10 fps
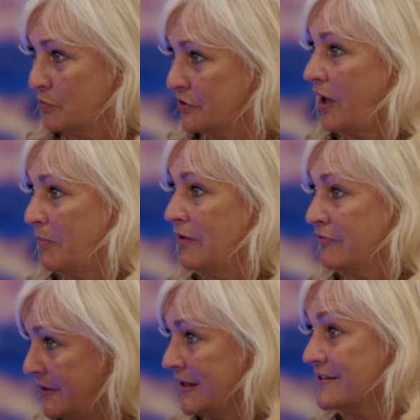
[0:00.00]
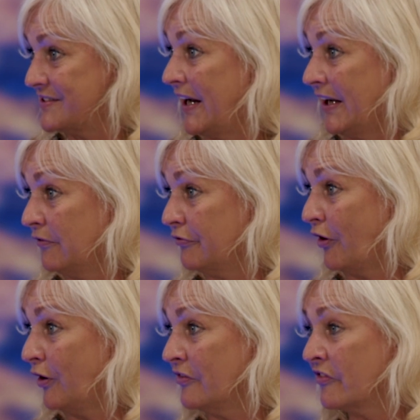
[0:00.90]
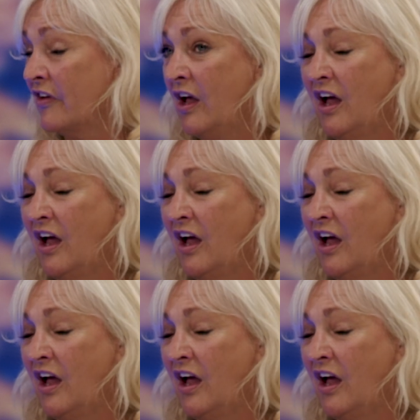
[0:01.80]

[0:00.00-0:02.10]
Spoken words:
would come over and then stay in France.